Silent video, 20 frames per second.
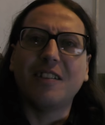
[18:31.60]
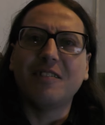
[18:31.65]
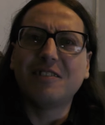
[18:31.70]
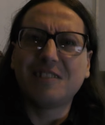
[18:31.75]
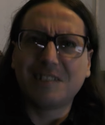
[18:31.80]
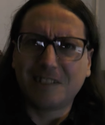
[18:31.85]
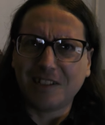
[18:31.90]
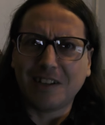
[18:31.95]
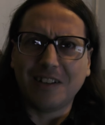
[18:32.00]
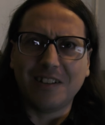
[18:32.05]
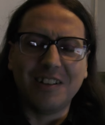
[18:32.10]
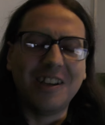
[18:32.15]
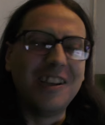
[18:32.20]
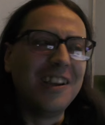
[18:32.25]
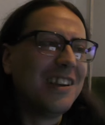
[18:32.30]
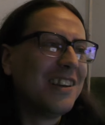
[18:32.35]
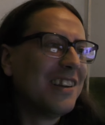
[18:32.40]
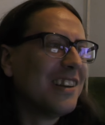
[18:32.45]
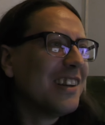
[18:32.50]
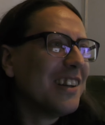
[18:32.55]
You know,
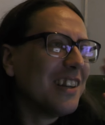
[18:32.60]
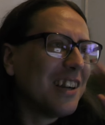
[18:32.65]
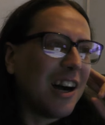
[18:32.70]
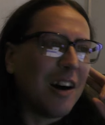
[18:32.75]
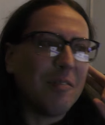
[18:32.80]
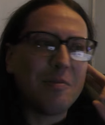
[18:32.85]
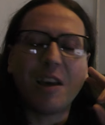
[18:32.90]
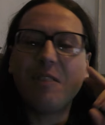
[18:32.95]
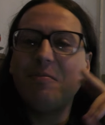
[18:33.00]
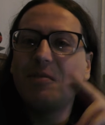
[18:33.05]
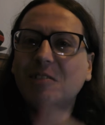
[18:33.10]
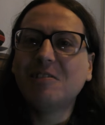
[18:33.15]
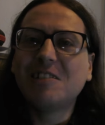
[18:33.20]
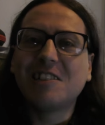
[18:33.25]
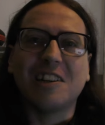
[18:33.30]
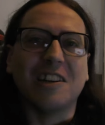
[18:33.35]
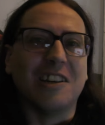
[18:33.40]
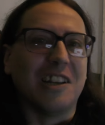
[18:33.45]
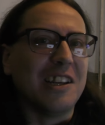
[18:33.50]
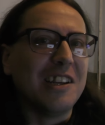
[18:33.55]
shut. I'll blame
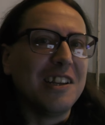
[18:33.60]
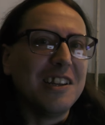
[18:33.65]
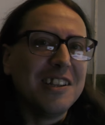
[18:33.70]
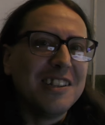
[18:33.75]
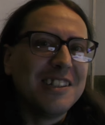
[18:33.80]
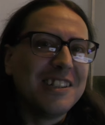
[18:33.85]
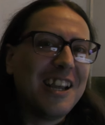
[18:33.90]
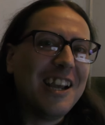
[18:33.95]
you, Shirley.